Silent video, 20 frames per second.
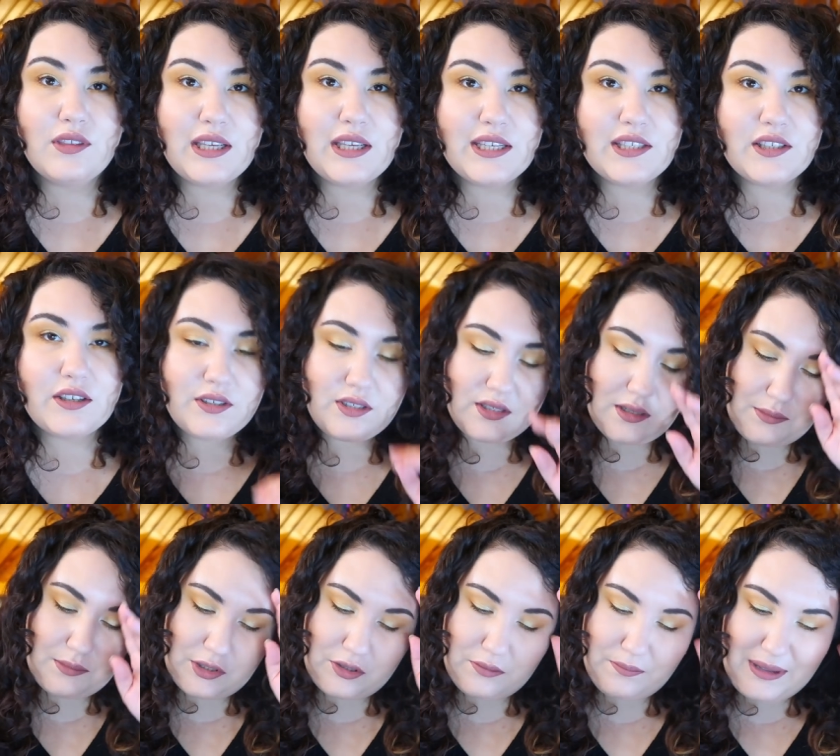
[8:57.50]
These are
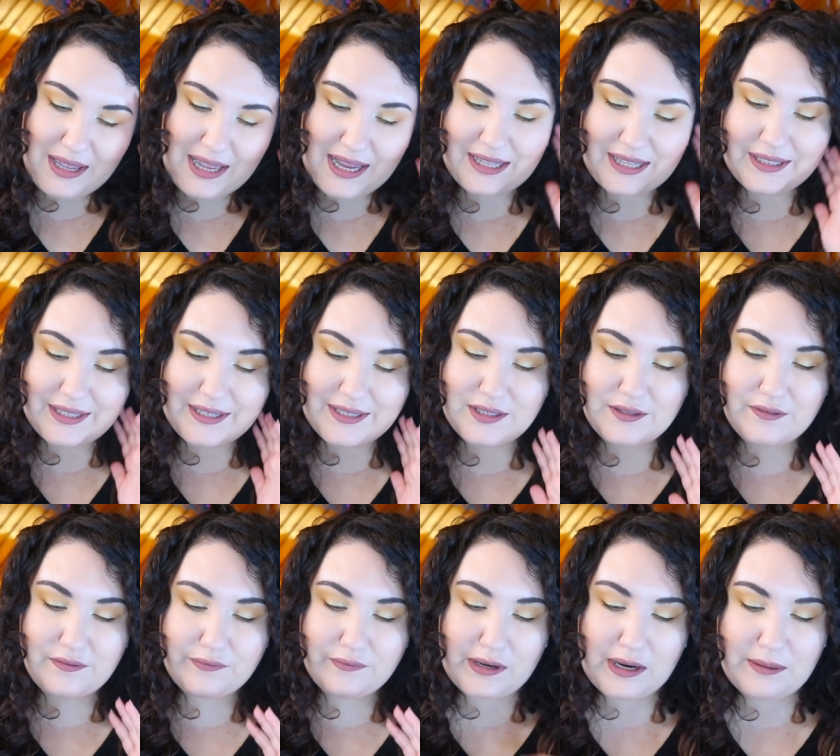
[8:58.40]
some new palettes
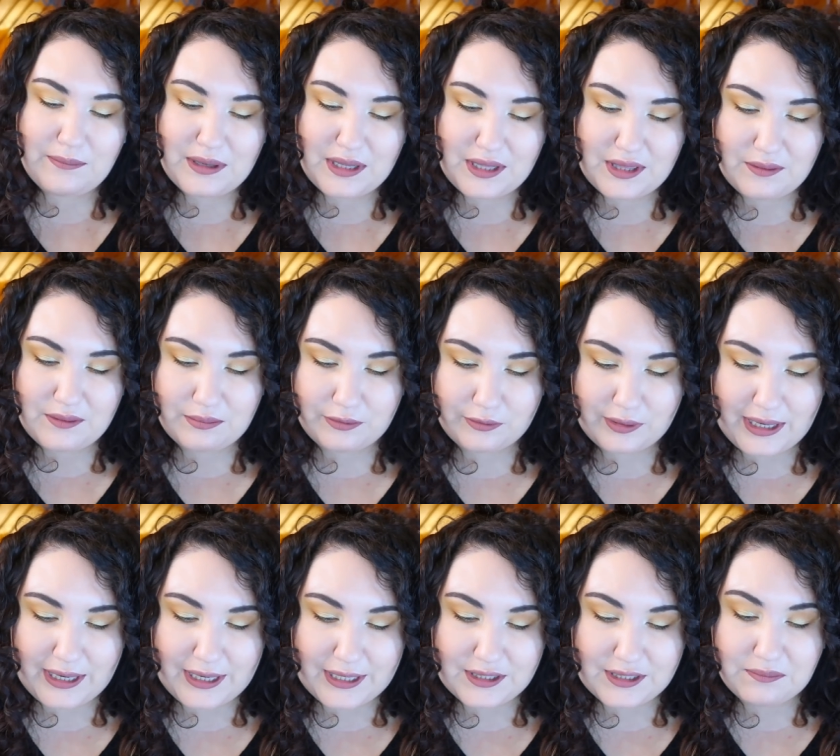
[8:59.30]
from the
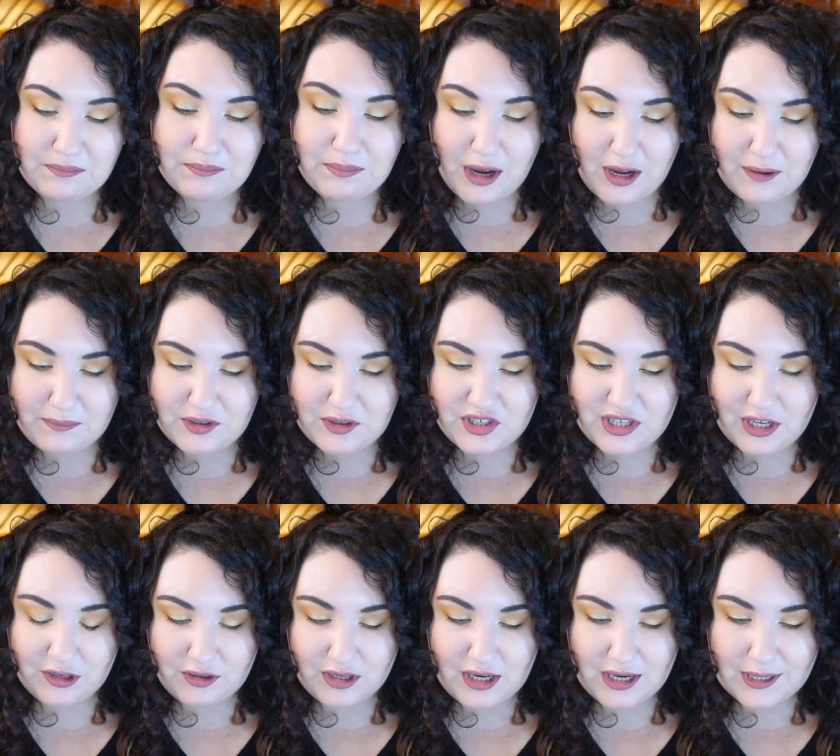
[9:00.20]
brand
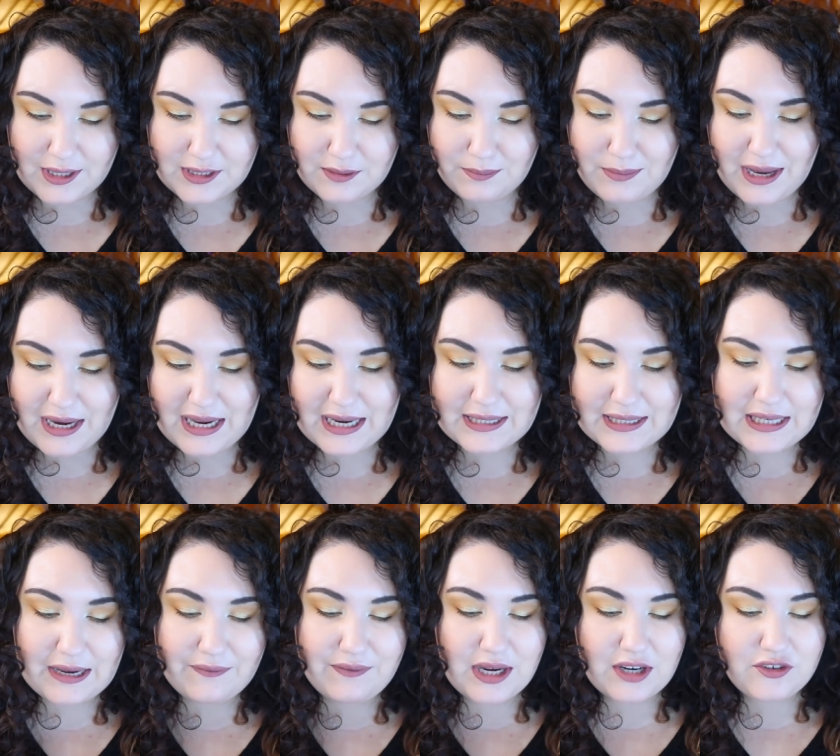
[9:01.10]
Bombshell
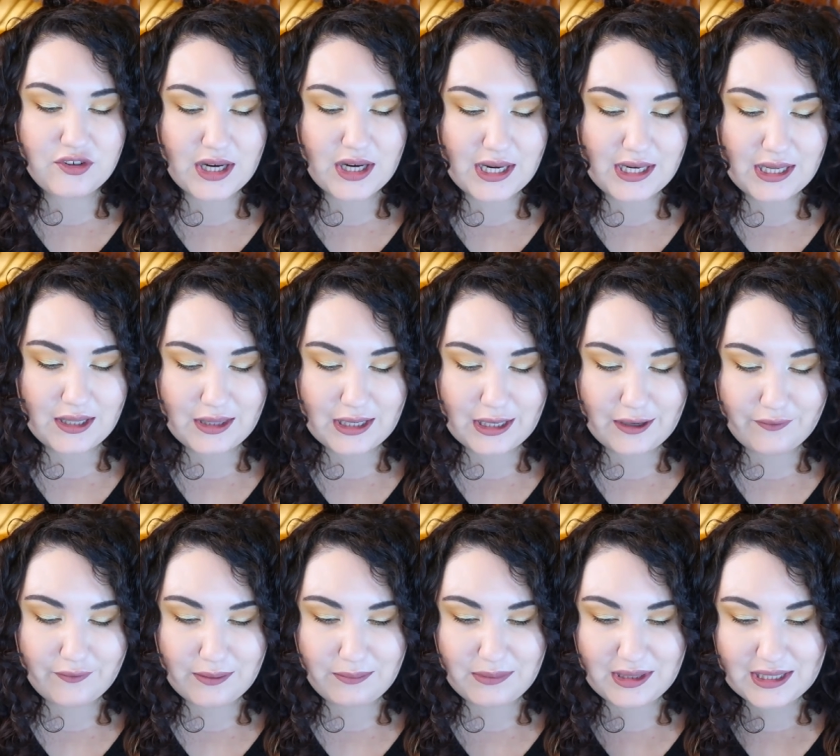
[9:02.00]
Cosmetics. I've not tried anything
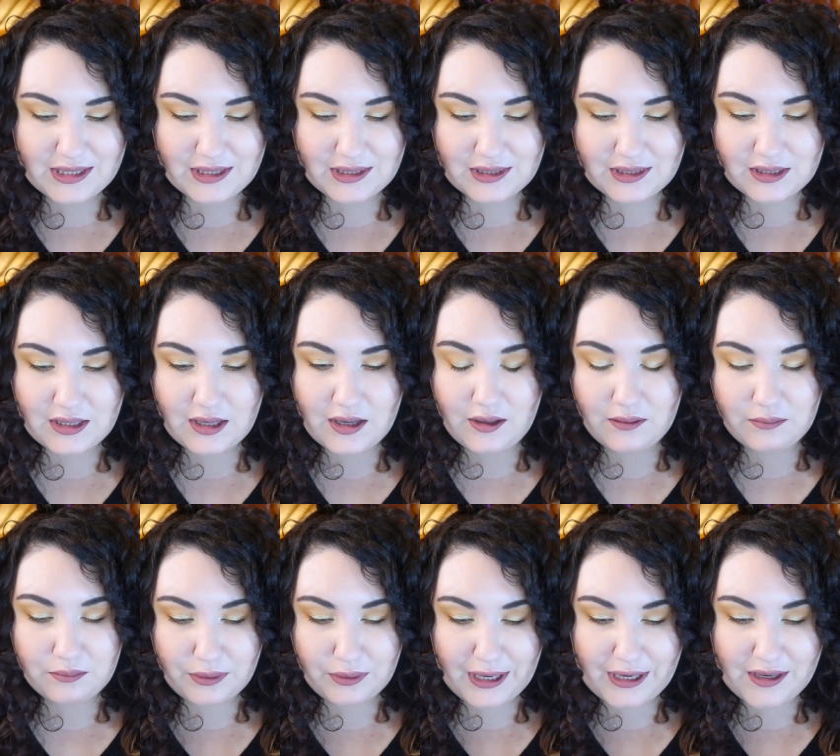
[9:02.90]
from this
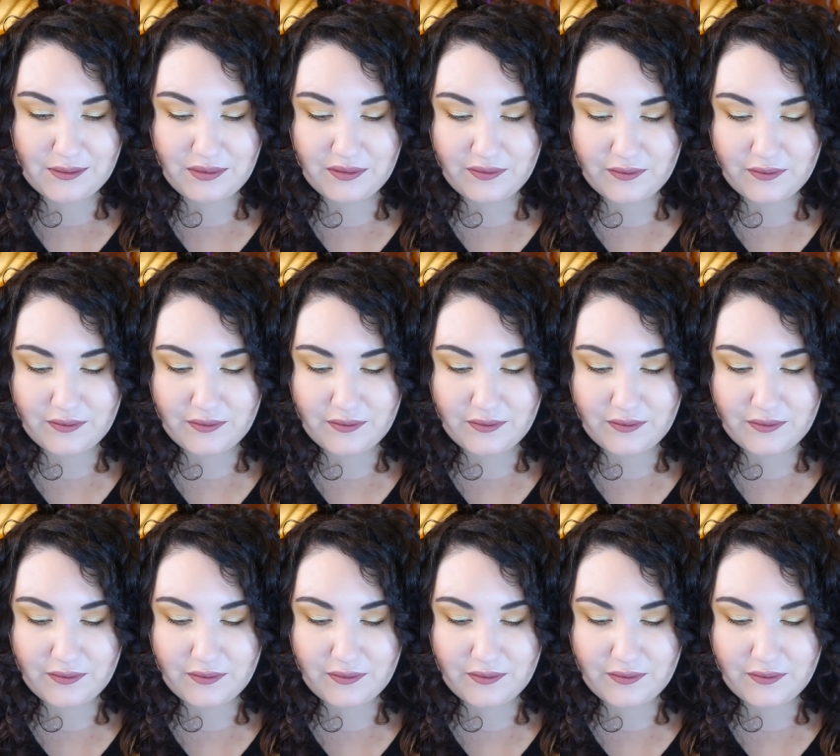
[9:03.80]
brand